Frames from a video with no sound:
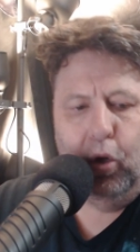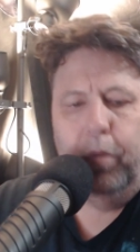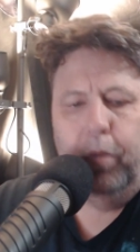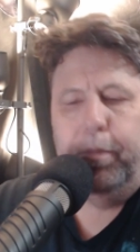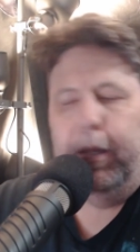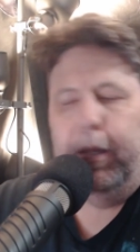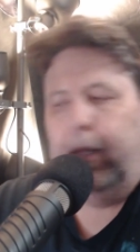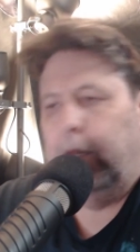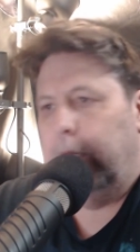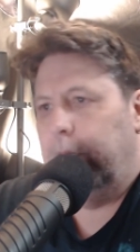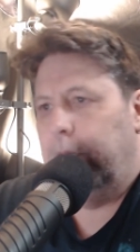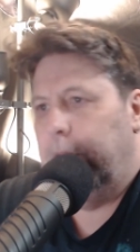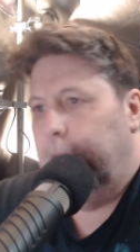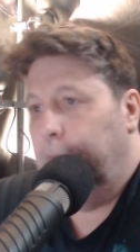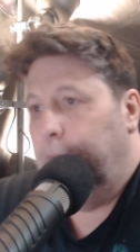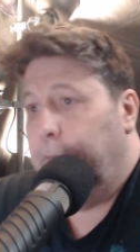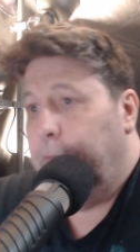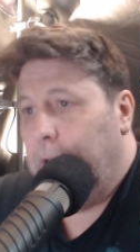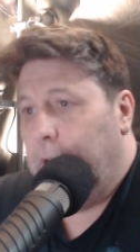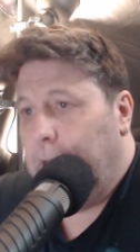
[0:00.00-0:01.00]
could be the
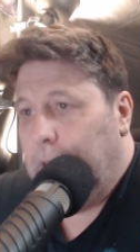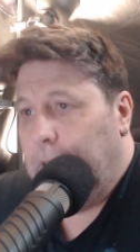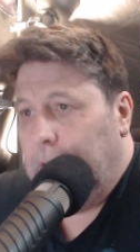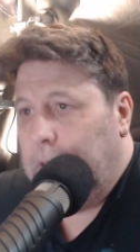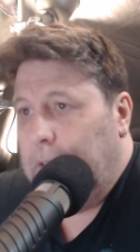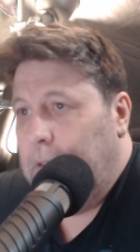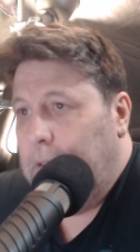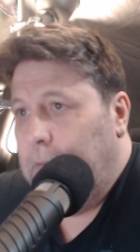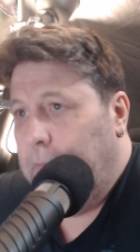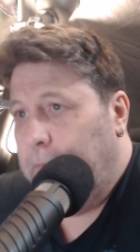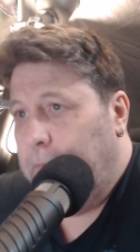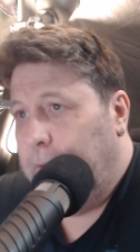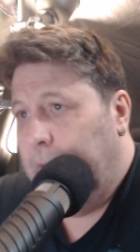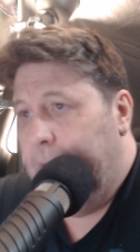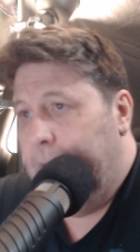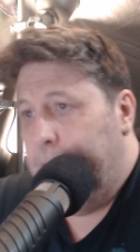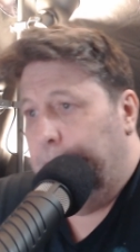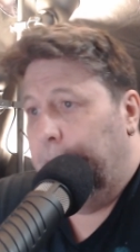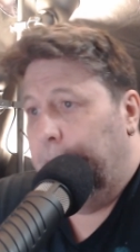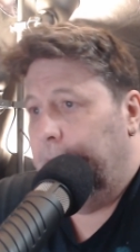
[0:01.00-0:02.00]
difference
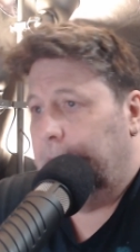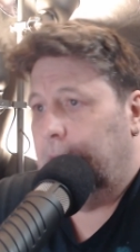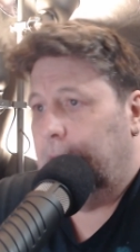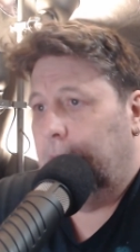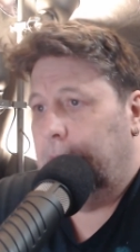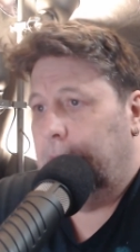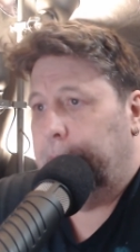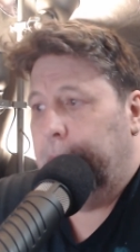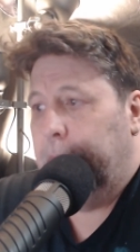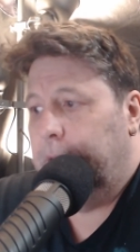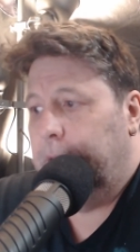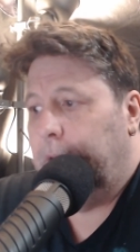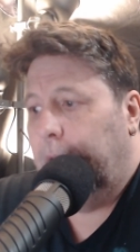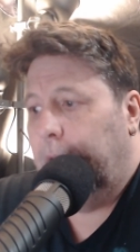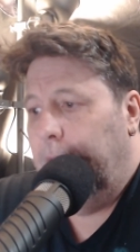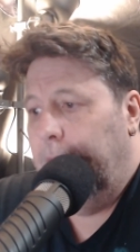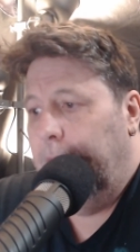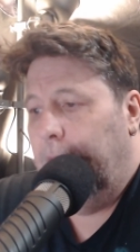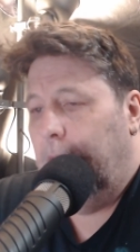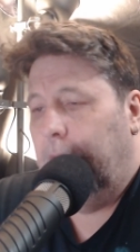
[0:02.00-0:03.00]
for that person's
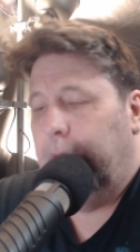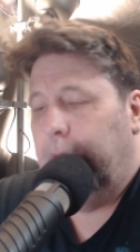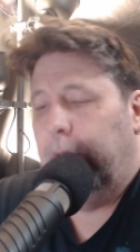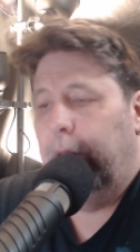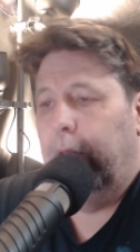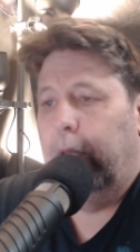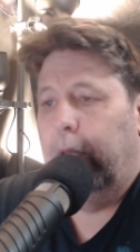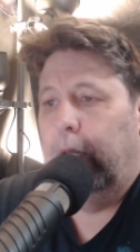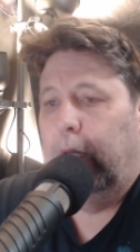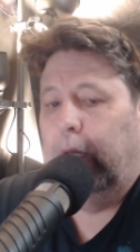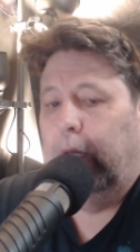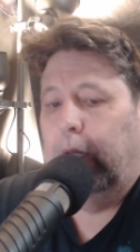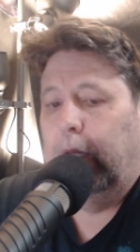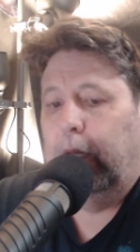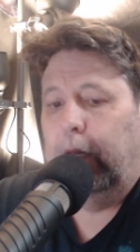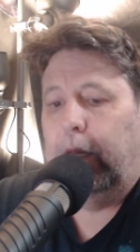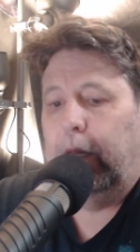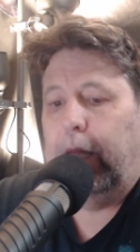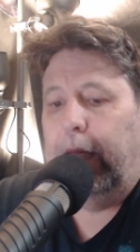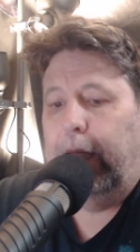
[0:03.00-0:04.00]
mental health
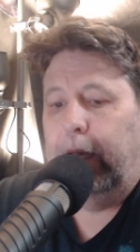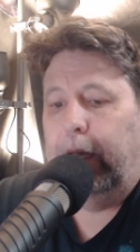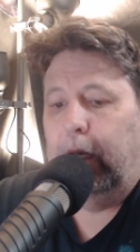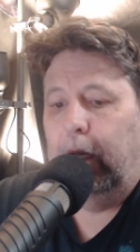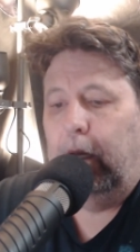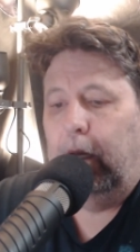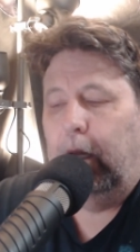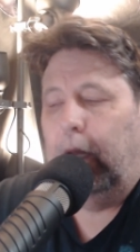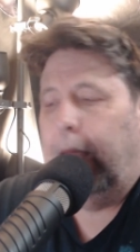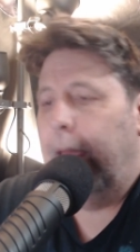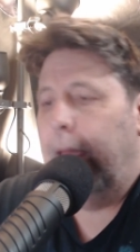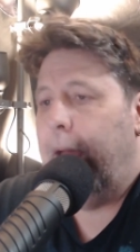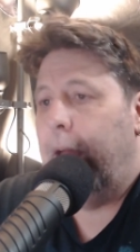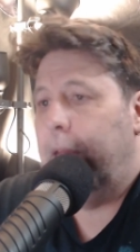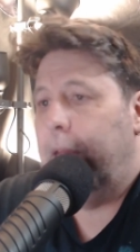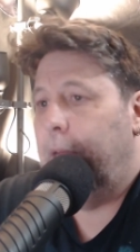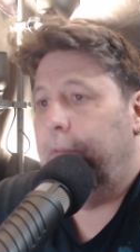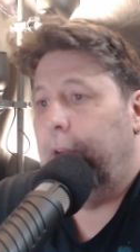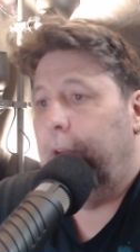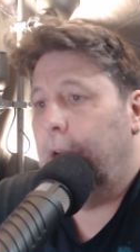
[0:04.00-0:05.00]
that you
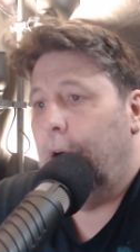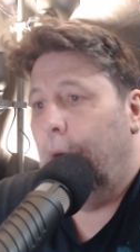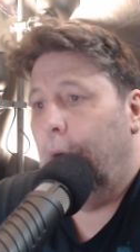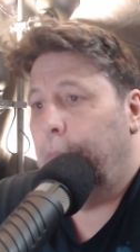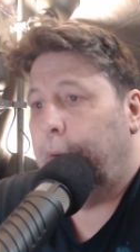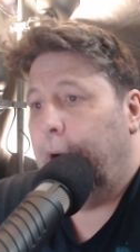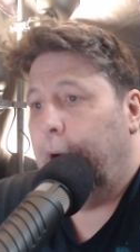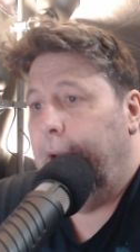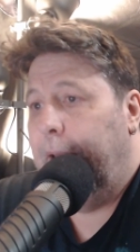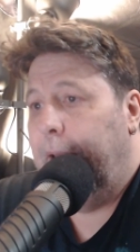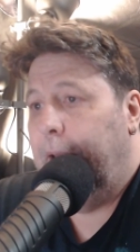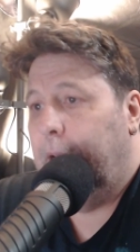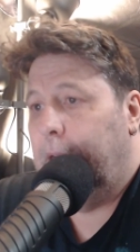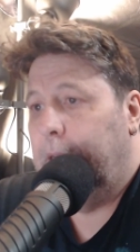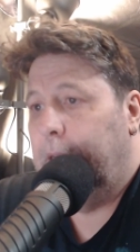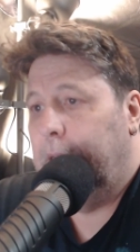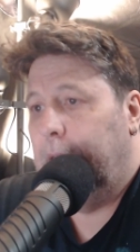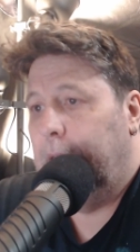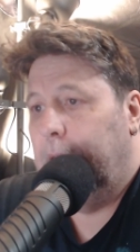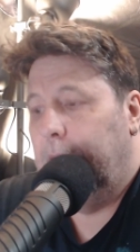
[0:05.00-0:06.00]
can't even
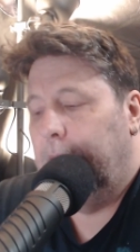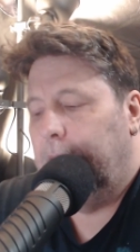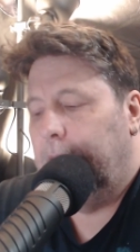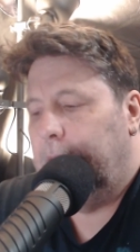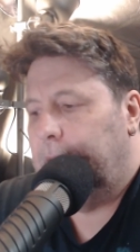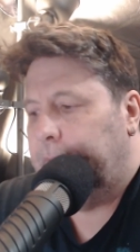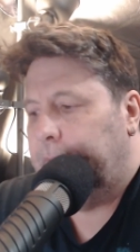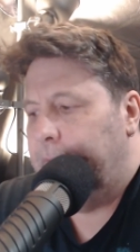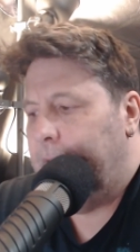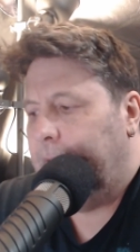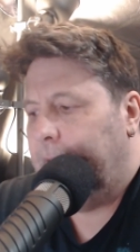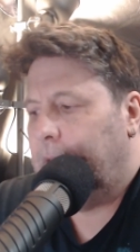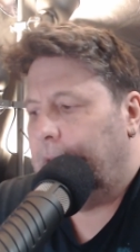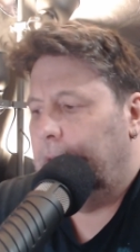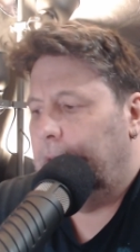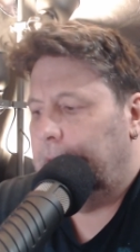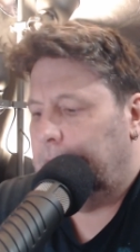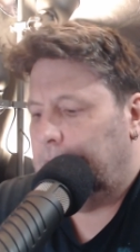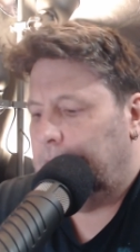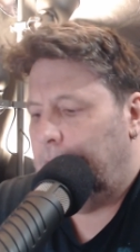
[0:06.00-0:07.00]
comprehend. This
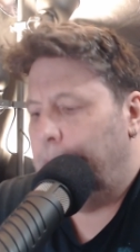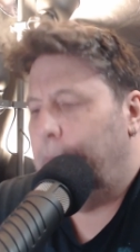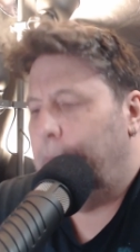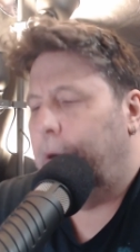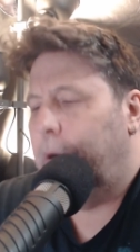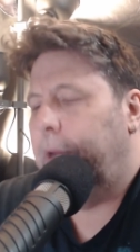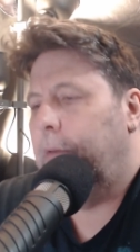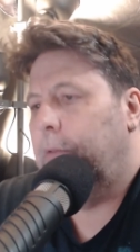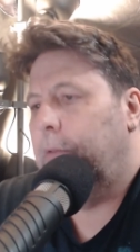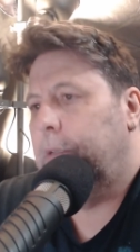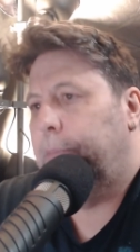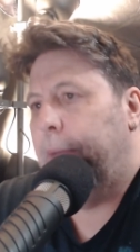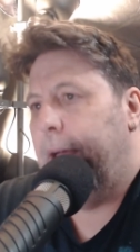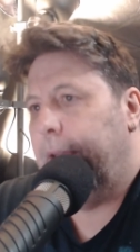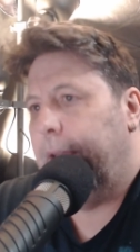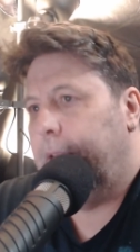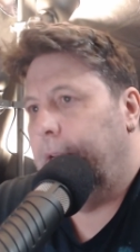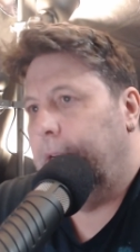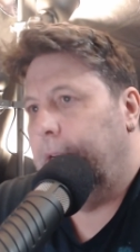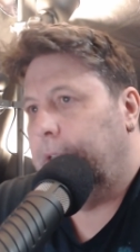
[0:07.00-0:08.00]
fact that somebody was
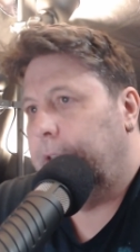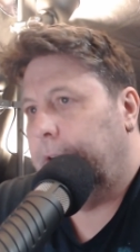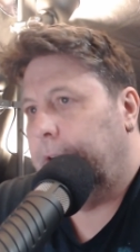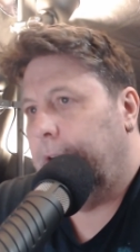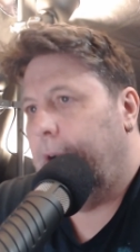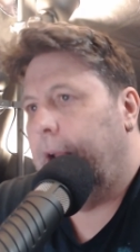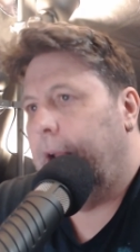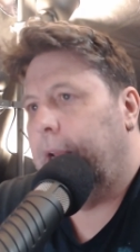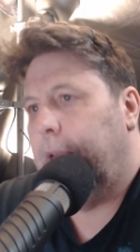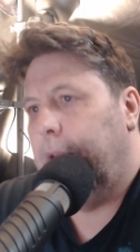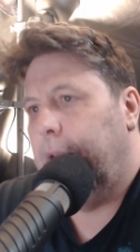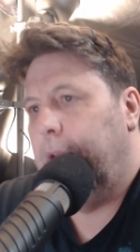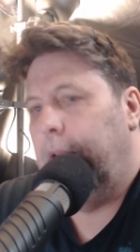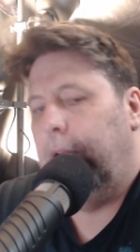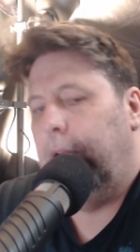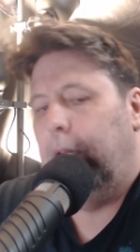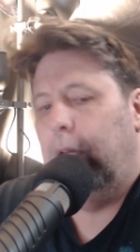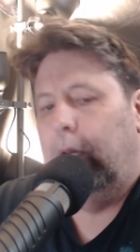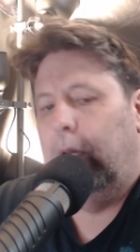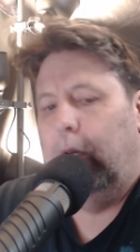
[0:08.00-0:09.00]
back in
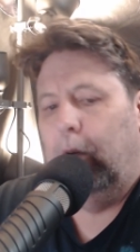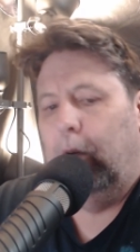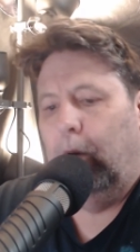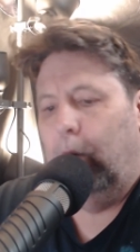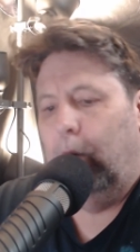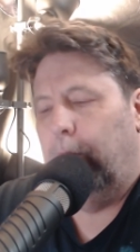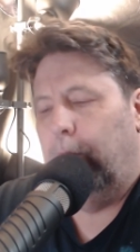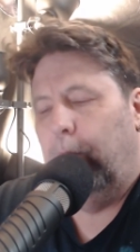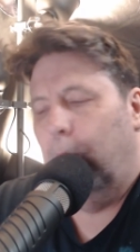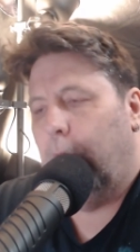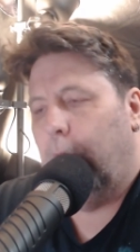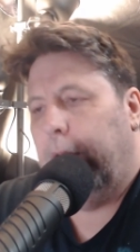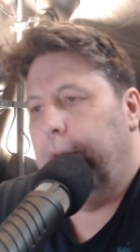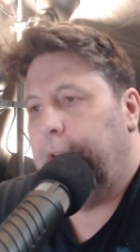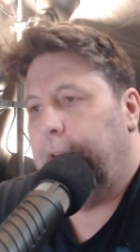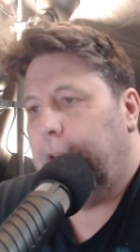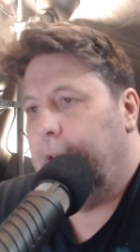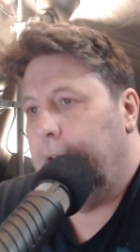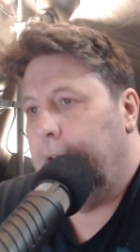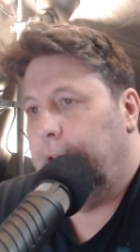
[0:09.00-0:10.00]
Australia or
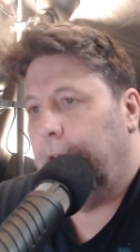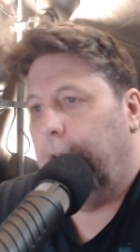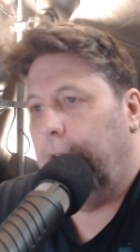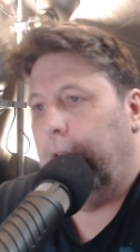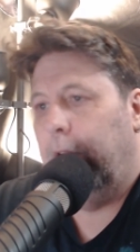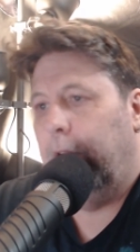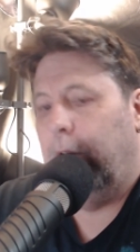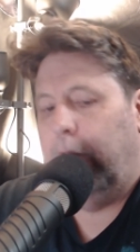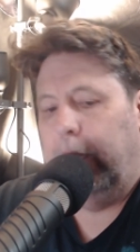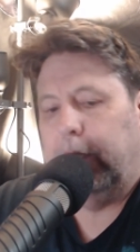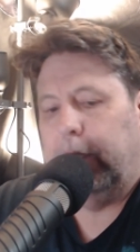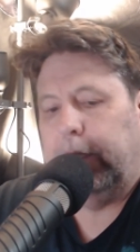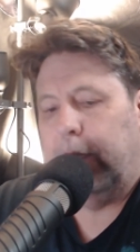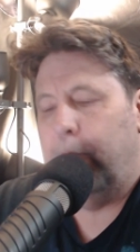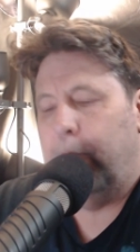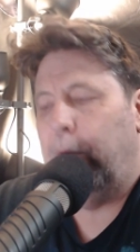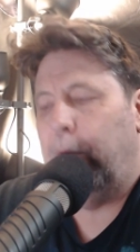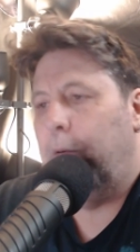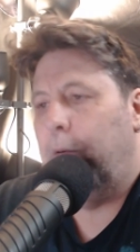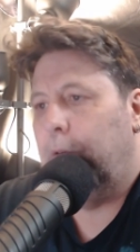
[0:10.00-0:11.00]
whatever country you're in,
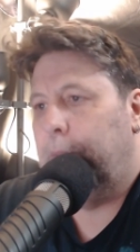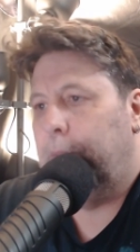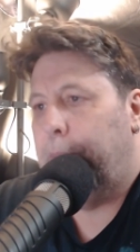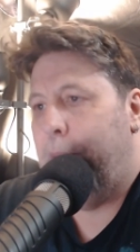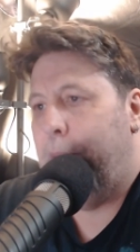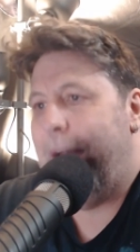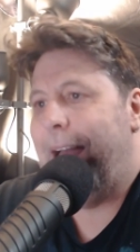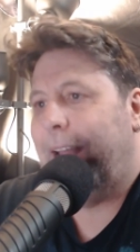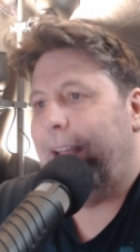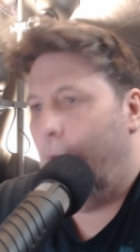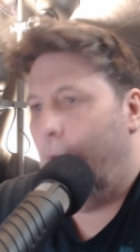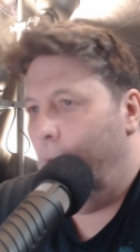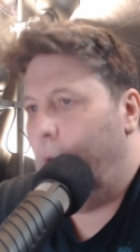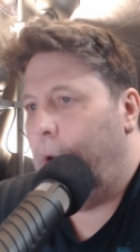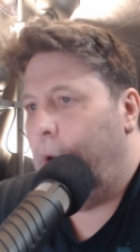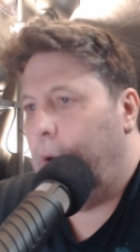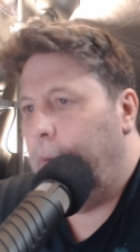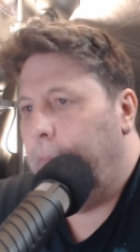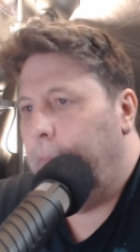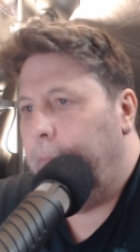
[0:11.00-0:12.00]
somebody was back
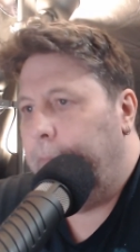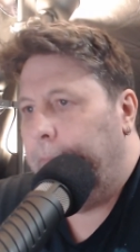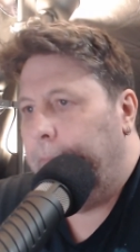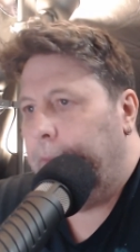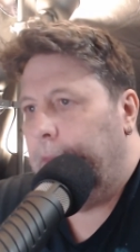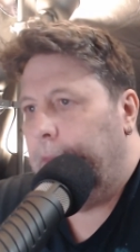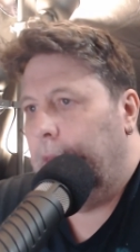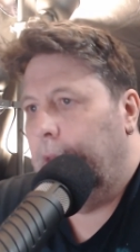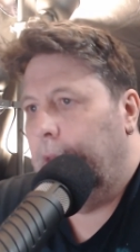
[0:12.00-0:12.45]
home